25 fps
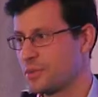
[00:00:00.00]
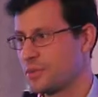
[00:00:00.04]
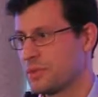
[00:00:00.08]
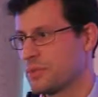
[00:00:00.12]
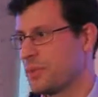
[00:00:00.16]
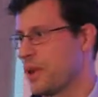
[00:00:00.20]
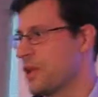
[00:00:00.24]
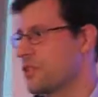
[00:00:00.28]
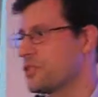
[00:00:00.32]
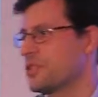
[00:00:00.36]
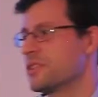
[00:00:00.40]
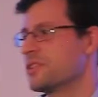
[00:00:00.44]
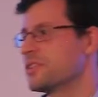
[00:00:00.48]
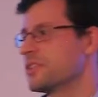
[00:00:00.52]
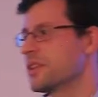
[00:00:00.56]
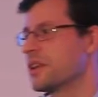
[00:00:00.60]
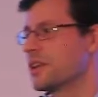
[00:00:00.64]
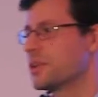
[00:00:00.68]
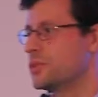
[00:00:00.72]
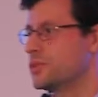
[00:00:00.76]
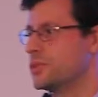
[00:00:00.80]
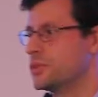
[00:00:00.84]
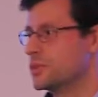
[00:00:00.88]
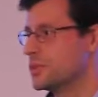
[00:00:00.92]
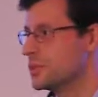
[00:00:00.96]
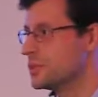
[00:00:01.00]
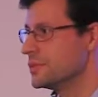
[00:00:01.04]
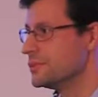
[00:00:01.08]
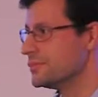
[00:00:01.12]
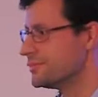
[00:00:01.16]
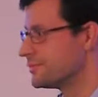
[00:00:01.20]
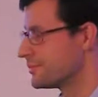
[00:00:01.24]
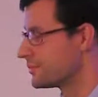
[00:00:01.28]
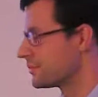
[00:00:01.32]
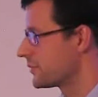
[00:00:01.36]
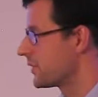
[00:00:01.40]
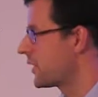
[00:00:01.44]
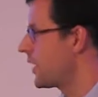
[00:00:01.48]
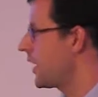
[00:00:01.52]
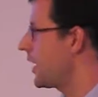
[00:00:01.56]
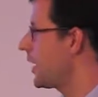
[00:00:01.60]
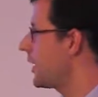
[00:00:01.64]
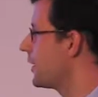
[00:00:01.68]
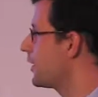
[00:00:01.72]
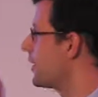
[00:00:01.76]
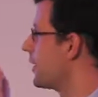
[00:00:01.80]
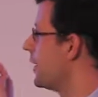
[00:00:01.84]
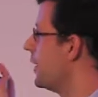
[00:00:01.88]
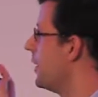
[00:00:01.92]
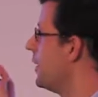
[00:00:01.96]
to imagine is like Google.
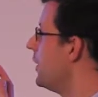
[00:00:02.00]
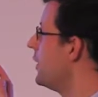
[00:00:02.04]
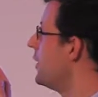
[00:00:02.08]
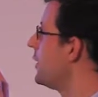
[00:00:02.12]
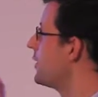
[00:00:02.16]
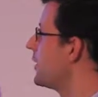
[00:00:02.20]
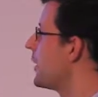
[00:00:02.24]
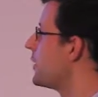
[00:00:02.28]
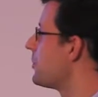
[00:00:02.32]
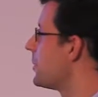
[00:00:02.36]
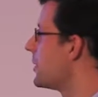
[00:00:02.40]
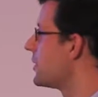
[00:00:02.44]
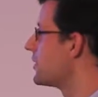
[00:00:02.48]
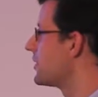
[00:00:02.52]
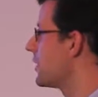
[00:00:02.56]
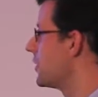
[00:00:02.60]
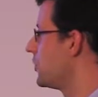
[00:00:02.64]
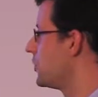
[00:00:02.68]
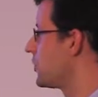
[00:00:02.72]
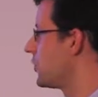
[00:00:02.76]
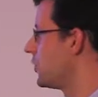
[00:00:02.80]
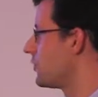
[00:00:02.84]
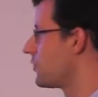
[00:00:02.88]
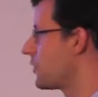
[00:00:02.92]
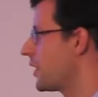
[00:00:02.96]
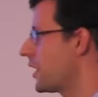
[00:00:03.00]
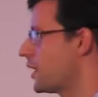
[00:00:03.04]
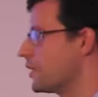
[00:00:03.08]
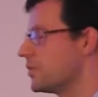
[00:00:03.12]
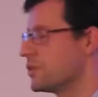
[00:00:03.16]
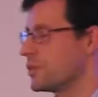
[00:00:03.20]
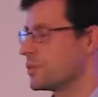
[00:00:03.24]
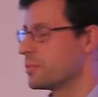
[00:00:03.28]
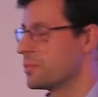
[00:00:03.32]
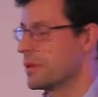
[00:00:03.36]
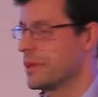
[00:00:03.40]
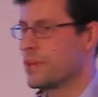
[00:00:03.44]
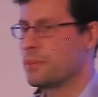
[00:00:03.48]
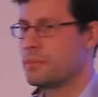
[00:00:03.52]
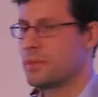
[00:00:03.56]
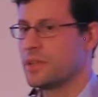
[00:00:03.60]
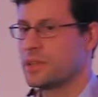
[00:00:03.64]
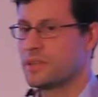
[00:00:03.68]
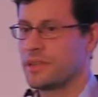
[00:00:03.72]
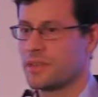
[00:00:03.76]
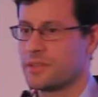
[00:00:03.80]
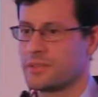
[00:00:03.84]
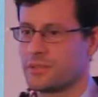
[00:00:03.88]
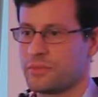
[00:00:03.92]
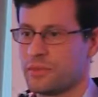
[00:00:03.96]
And that means that you can run your A/B
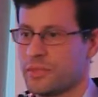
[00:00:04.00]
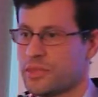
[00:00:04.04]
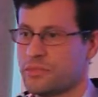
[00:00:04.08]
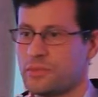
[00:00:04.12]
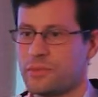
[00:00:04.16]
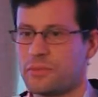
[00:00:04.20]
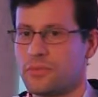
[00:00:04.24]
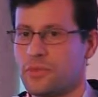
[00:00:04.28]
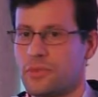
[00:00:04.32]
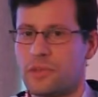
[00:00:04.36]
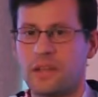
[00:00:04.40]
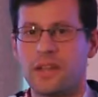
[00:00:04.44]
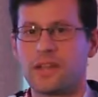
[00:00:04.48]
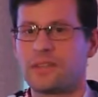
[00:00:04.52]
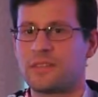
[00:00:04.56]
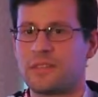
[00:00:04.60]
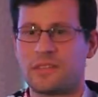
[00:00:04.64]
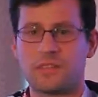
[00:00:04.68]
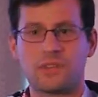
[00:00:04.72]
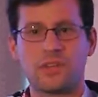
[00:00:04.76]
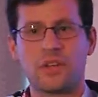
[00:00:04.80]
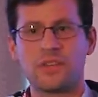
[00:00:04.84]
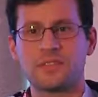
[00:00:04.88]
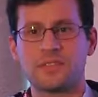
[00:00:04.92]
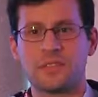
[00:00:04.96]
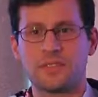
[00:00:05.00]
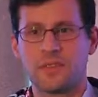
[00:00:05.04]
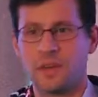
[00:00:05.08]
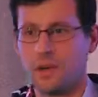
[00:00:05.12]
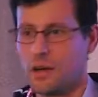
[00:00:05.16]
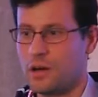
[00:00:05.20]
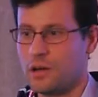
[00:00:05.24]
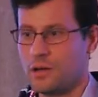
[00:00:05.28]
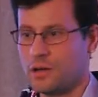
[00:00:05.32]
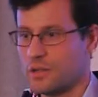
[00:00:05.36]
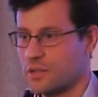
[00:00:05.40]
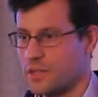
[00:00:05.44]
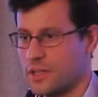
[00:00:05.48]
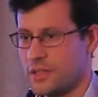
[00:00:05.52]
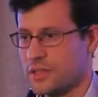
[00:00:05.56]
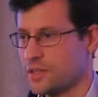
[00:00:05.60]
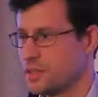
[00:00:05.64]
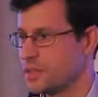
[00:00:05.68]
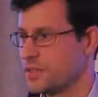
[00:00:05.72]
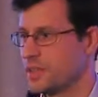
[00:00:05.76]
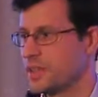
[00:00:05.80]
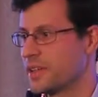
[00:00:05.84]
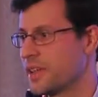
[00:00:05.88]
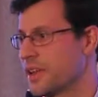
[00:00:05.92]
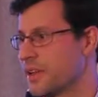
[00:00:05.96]
test even for, let's say, just an hour, and you
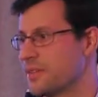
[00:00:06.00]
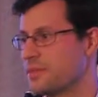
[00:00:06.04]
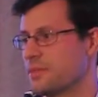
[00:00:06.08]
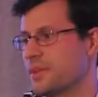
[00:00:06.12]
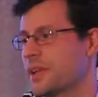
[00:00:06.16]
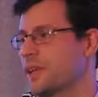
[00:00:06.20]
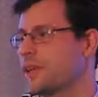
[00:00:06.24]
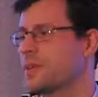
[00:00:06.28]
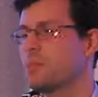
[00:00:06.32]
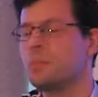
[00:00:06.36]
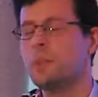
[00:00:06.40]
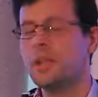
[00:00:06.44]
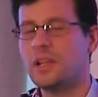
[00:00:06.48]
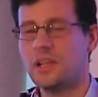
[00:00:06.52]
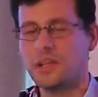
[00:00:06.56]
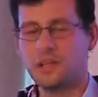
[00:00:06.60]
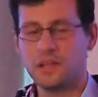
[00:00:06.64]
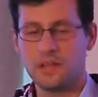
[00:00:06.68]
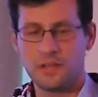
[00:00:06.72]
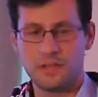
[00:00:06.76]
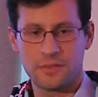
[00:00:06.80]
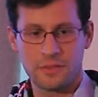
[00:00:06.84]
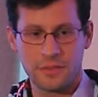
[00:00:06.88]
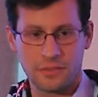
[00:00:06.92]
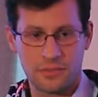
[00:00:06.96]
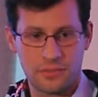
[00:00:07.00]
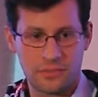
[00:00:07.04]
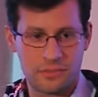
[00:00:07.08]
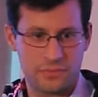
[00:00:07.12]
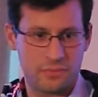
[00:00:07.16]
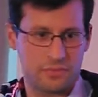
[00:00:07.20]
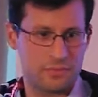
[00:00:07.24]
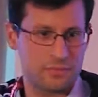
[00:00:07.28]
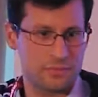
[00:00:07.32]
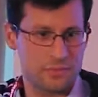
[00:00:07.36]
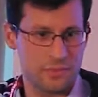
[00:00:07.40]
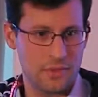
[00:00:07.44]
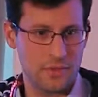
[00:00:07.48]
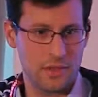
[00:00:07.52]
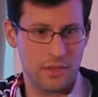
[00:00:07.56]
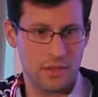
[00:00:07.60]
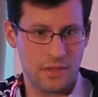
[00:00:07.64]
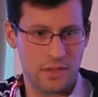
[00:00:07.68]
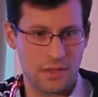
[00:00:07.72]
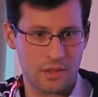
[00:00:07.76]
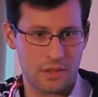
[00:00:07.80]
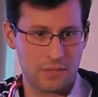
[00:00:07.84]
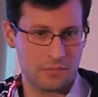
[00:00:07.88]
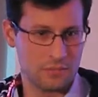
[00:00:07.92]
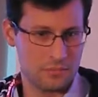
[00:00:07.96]
will have like millions of
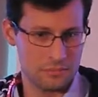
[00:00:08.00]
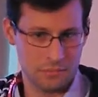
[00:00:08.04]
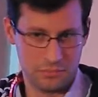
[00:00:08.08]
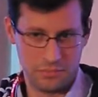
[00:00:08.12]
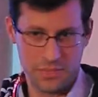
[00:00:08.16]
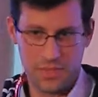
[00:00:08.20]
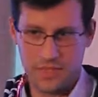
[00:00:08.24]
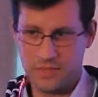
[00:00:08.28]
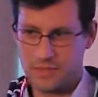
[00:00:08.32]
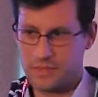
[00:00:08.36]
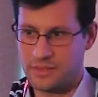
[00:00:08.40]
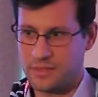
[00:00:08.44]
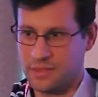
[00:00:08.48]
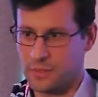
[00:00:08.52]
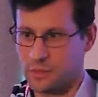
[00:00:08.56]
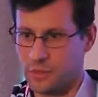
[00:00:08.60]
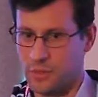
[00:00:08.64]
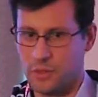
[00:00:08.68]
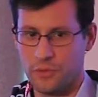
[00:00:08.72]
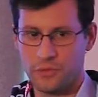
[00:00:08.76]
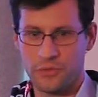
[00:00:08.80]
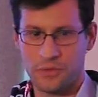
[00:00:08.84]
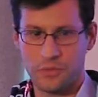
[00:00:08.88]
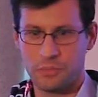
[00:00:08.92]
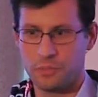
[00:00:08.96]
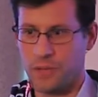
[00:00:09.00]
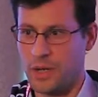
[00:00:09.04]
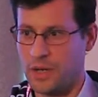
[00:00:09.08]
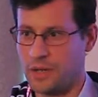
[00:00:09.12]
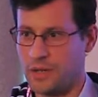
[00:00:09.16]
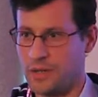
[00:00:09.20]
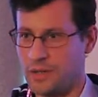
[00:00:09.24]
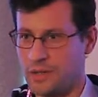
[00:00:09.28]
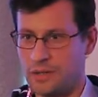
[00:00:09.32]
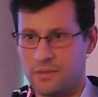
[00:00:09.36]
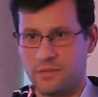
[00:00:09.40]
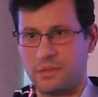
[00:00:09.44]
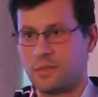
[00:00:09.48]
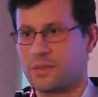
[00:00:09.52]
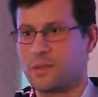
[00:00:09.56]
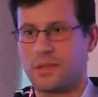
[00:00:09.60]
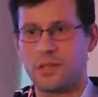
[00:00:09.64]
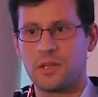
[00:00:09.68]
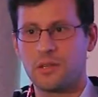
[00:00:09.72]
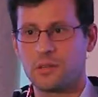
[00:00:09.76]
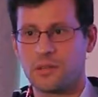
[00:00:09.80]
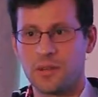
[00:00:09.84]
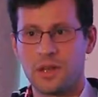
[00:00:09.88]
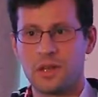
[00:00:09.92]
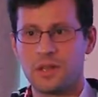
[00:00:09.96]
hits in both your buckets. So
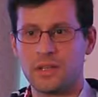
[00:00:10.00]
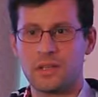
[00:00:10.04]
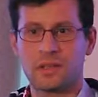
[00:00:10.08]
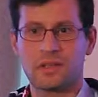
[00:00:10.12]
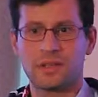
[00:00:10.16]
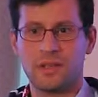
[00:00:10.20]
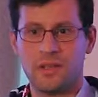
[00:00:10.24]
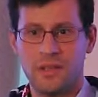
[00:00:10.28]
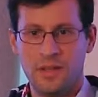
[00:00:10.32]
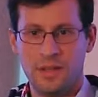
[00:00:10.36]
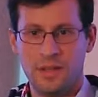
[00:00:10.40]
when you run it